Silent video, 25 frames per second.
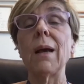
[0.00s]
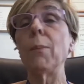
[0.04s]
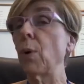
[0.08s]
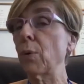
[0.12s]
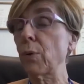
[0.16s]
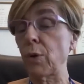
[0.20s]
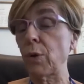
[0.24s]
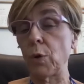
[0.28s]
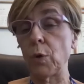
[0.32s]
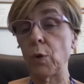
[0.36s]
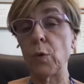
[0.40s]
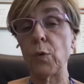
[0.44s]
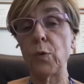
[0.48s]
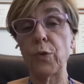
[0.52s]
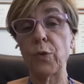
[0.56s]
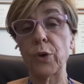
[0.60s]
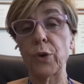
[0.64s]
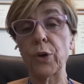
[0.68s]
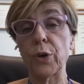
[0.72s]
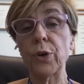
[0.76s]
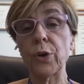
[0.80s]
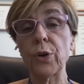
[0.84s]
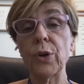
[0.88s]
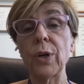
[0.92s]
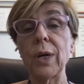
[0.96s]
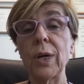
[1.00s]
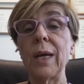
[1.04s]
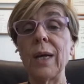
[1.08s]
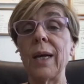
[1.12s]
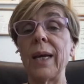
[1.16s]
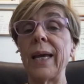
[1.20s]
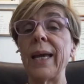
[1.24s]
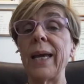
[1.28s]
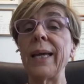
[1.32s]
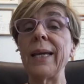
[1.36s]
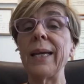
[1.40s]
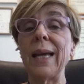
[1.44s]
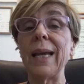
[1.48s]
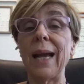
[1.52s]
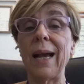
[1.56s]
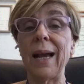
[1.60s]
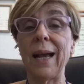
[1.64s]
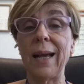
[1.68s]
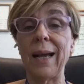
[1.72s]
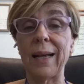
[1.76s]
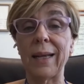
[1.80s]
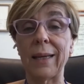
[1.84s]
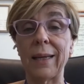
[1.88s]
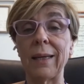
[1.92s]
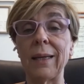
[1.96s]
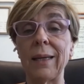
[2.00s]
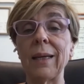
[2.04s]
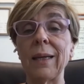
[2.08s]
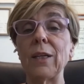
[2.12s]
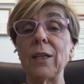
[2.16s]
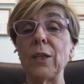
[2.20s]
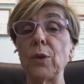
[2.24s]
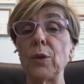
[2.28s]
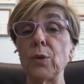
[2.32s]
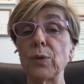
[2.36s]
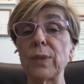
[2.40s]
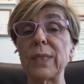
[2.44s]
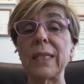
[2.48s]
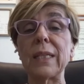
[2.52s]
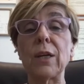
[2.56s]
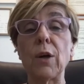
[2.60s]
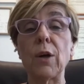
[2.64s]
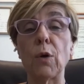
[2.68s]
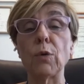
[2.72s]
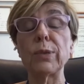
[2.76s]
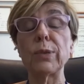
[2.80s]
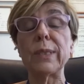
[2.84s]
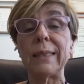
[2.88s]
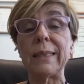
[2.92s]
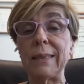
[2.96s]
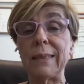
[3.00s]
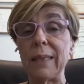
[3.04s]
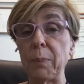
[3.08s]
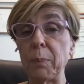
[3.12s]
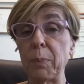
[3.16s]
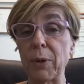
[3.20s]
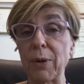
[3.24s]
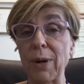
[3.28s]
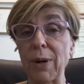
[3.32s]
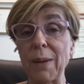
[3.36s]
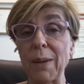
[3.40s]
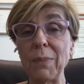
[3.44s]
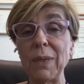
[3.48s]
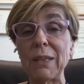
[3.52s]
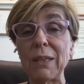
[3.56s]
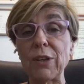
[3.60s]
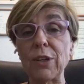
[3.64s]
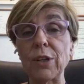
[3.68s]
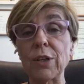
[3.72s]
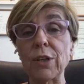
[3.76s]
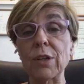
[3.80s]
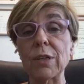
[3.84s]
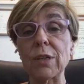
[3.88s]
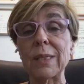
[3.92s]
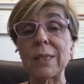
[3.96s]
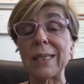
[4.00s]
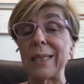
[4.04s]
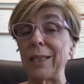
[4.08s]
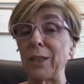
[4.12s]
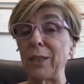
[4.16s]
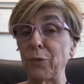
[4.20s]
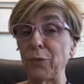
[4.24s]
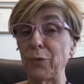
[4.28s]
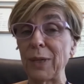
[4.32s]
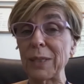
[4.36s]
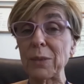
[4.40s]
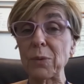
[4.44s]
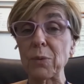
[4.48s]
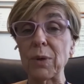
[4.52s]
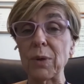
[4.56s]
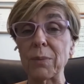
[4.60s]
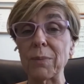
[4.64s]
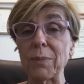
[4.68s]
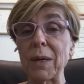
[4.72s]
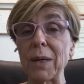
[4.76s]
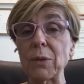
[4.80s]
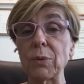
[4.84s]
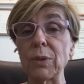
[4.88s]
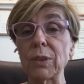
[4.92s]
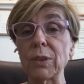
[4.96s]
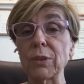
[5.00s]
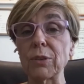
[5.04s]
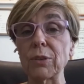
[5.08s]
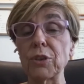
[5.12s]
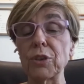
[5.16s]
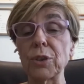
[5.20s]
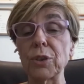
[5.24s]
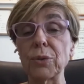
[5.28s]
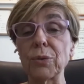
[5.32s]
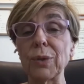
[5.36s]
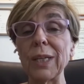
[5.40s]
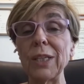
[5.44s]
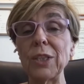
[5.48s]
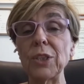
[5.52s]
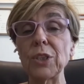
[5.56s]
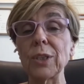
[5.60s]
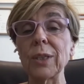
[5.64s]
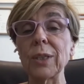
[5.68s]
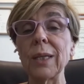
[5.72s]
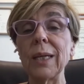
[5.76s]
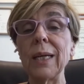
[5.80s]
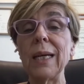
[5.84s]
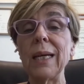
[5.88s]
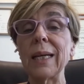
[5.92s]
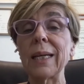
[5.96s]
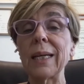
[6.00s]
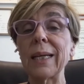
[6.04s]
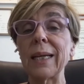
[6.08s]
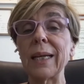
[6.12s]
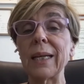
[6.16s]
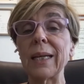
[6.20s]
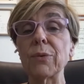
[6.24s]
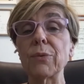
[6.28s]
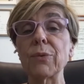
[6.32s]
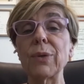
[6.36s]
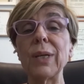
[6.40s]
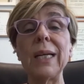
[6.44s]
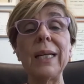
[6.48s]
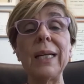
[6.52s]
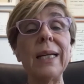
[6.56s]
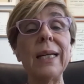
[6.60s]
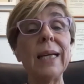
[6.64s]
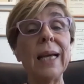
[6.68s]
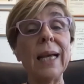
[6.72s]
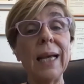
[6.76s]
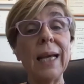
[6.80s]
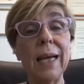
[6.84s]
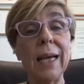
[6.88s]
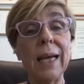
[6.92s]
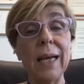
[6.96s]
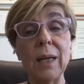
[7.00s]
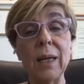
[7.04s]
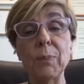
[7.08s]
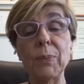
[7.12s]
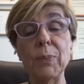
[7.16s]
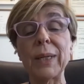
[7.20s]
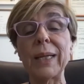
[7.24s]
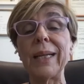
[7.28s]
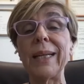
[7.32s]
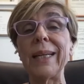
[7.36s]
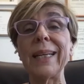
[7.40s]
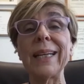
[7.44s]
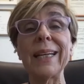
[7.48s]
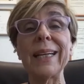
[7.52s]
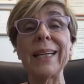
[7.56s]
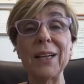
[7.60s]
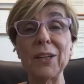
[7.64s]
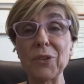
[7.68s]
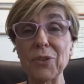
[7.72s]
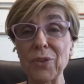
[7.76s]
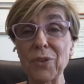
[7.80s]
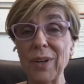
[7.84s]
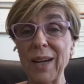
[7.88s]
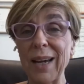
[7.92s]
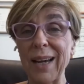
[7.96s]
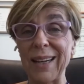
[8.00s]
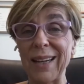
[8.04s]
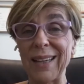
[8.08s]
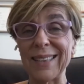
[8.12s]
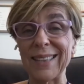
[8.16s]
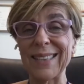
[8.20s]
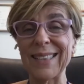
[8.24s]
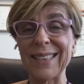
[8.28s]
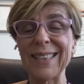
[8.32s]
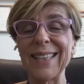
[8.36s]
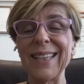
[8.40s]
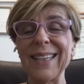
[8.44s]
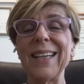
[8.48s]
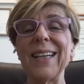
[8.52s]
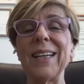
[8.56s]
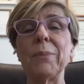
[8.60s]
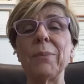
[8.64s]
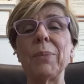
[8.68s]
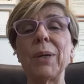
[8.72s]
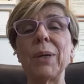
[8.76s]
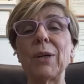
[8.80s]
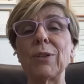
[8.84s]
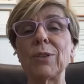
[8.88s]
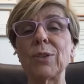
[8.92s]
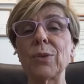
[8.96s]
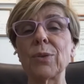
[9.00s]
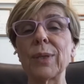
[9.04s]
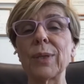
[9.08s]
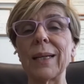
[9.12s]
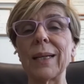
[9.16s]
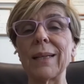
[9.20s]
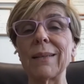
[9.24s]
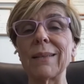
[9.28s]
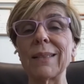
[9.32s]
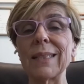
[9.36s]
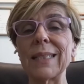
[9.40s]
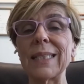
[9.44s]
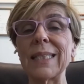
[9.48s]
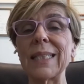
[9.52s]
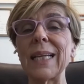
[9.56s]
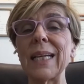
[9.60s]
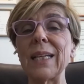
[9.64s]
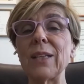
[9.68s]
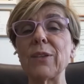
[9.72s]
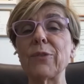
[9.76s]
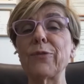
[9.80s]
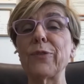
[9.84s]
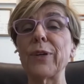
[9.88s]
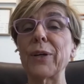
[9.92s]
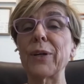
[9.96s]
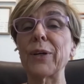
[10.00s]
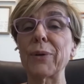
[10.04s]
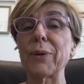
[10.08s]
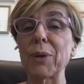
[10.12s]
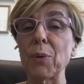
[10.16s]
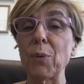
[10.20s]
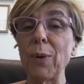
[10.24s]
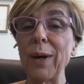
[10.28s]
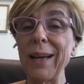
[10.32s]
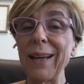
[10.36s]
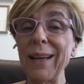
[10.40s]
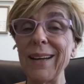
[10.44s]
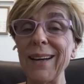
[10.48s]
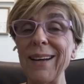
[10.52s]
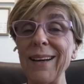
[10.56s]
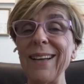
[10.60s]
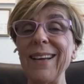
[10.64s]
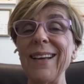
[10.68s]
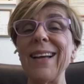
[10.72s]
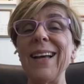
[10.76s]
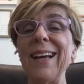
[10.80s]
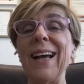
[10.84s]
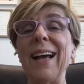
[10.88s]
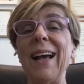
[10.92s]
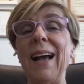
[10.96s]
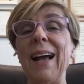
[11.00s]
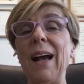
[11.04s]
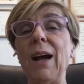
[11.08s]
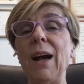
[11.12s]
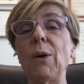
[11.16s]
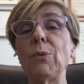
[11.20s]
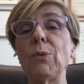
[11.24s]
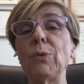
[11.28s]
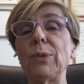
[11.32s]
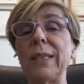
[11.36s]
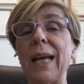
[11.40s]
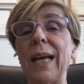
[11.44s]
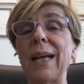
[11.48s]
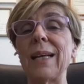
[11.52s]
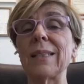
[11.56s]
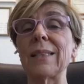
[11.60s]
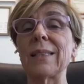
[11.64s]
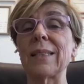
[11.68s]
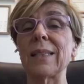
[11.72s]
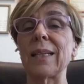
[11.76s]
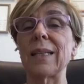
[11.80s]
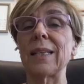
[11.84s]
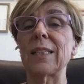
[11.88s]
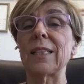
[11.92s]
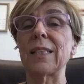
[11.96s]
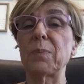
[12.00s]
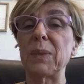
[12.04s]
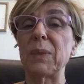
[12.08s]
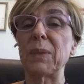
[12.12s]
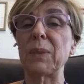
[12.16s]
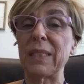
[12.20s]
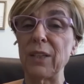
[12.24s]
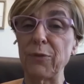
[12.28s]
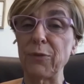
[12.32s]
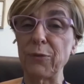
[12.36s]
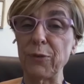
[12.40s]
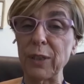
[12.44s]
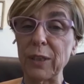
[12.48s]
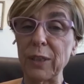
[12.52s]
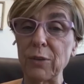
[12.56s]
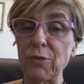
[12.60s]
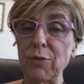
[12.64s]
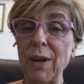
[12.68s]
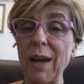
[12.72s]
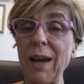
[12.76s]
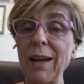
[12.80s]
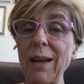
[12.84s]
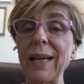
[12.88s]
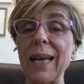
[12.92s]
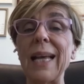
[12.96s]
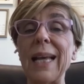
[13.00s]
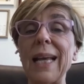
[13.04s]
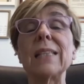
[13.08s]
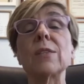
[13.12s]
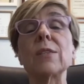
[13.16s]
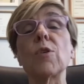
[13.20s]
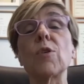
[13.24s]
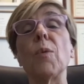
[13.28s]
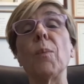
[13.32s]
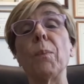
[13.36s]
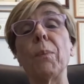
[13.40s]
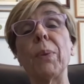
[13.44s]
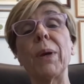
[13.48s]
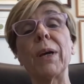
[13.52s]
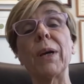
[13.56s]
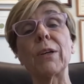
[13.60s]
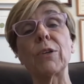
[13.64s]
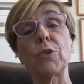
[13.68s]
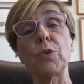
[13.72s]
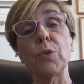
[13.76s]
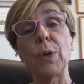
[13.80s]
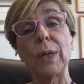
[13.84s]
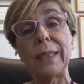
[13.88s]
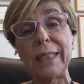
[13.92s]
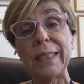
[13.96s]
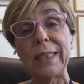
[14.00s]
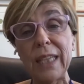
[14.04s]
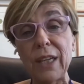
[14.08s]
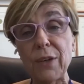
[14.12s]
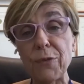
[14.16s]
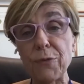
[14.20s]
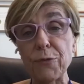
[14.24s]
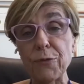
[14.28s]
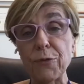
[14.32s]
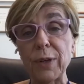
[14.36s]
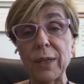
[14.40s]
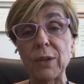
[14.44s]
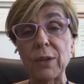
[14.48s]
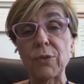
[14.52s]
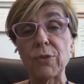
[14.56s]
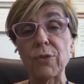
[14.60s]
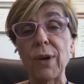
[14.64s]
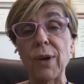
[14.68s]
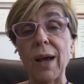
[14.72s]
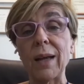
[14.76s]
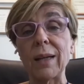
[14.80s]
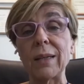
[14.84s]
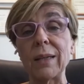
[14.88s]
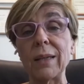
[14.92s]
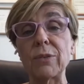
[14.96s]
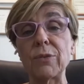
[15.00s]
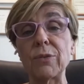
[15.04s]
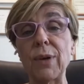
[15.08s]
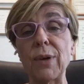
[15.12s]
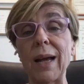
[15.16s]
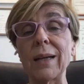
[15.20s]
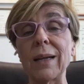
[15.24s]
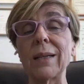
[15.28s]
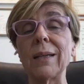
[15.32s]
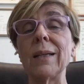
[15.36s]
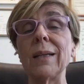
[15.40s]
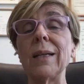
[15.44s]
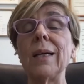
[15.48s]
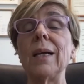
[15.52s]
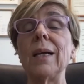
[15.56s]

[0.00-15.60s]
Moreover, AI using OCT parameters in neovascular macular degeneration can really help clinical trials, because you can understand very well how does a specific drug as compared to a different drug